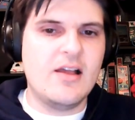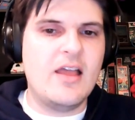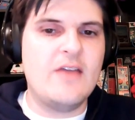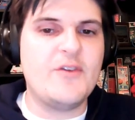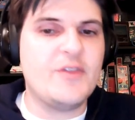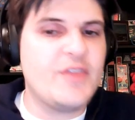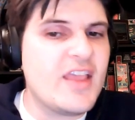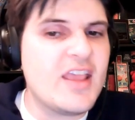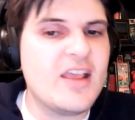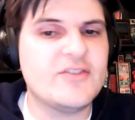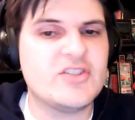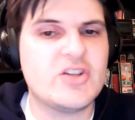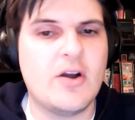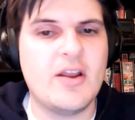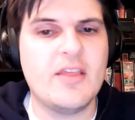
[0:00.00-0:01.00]
If you're thinking of
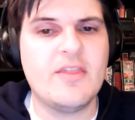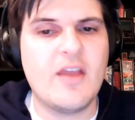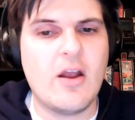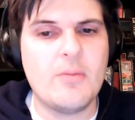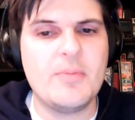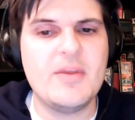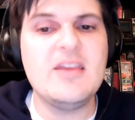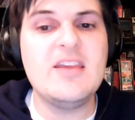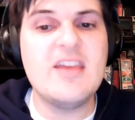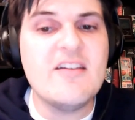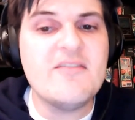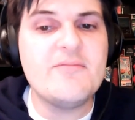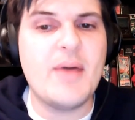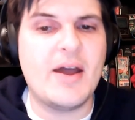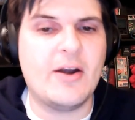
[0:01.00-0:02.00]
starting therapy,
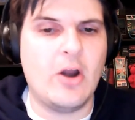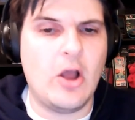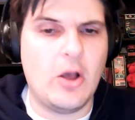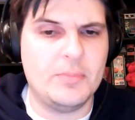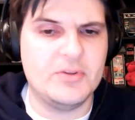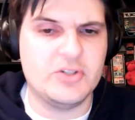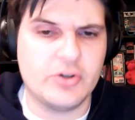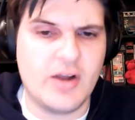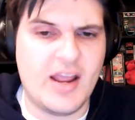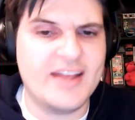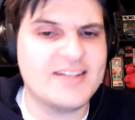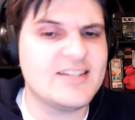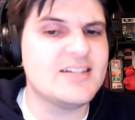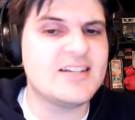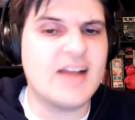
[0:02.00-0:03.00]
give BetterHelp a try.
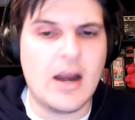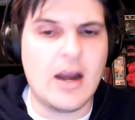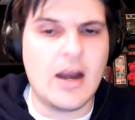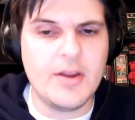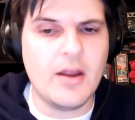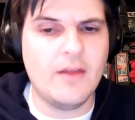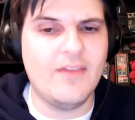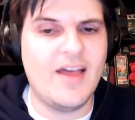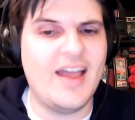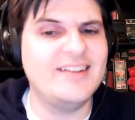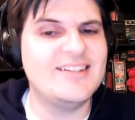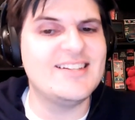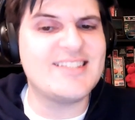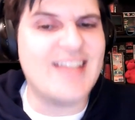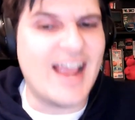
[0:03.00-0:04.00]
It's entirely
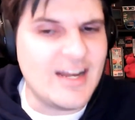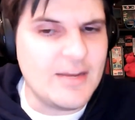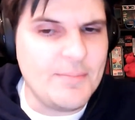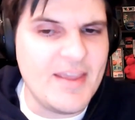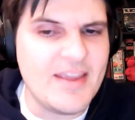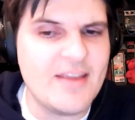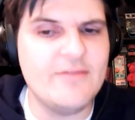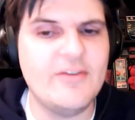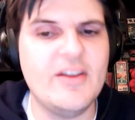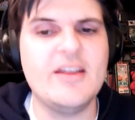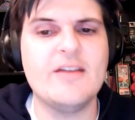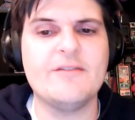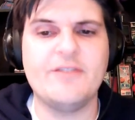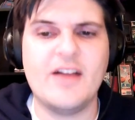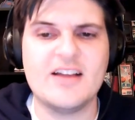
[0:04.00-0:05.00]
online, designed to be
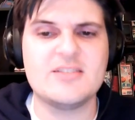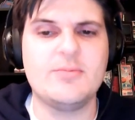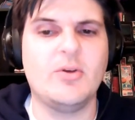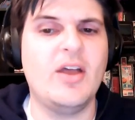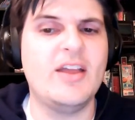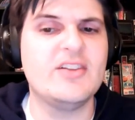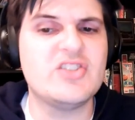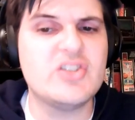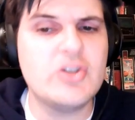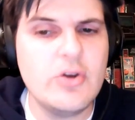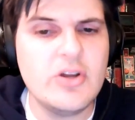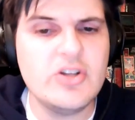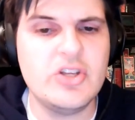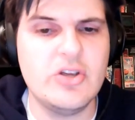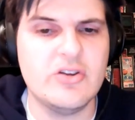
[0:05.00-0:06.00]
convenient, flexible, and
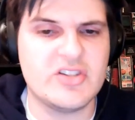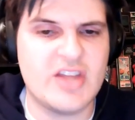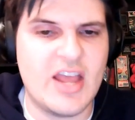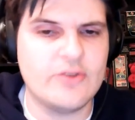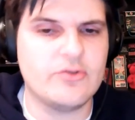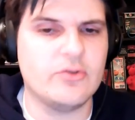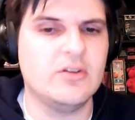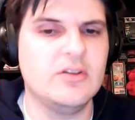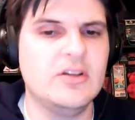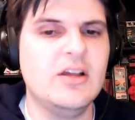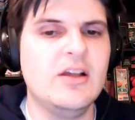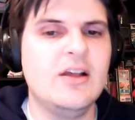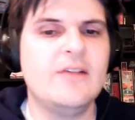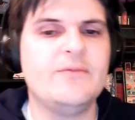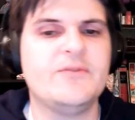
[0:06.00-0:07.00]
suited to your schedule.
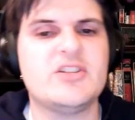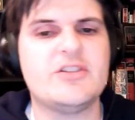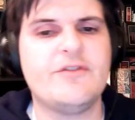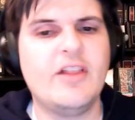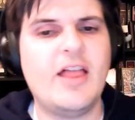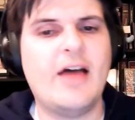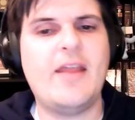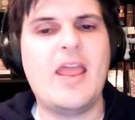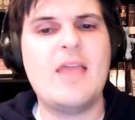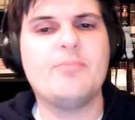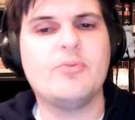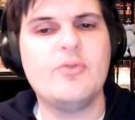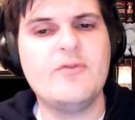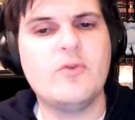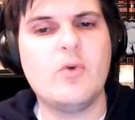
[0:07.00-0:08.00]
Just fill out a
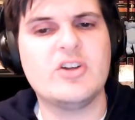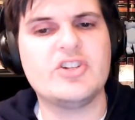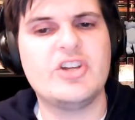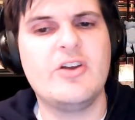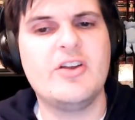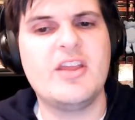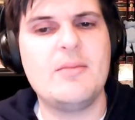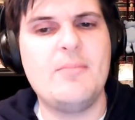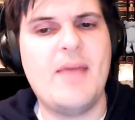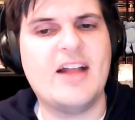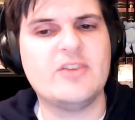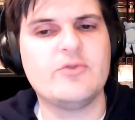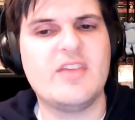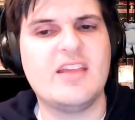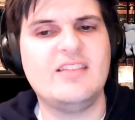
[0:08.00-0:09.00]
brief questionnaire to get
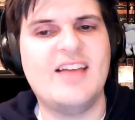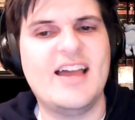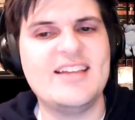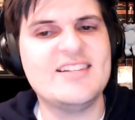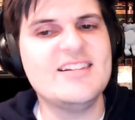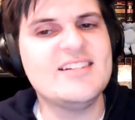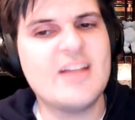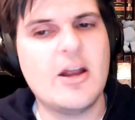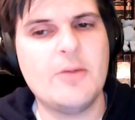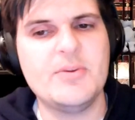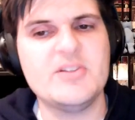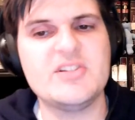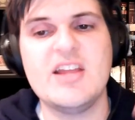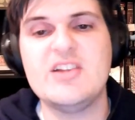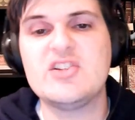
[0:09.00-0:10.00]
matched with a licensed
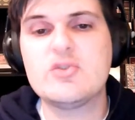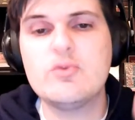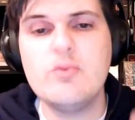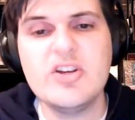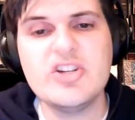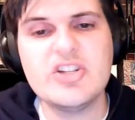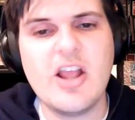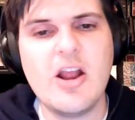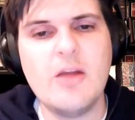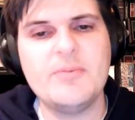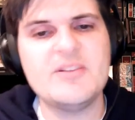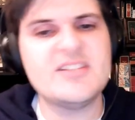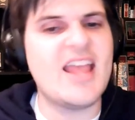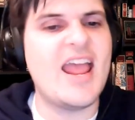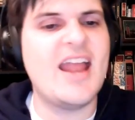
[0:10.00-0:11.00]
therapist and switch
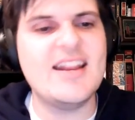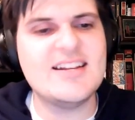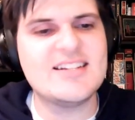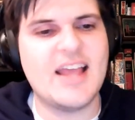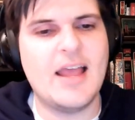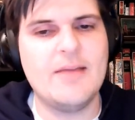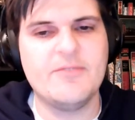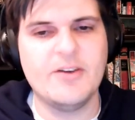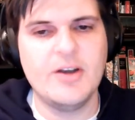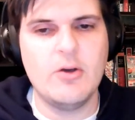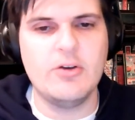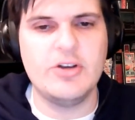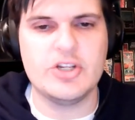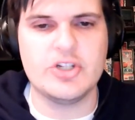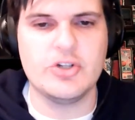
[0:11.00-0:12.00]
therapists anytime for
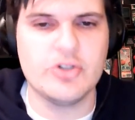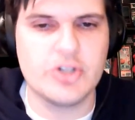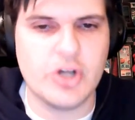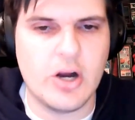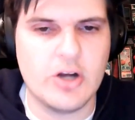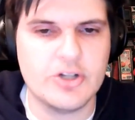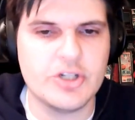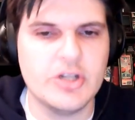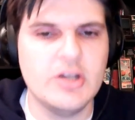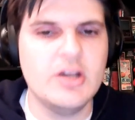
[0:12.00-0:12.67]
no additional charge.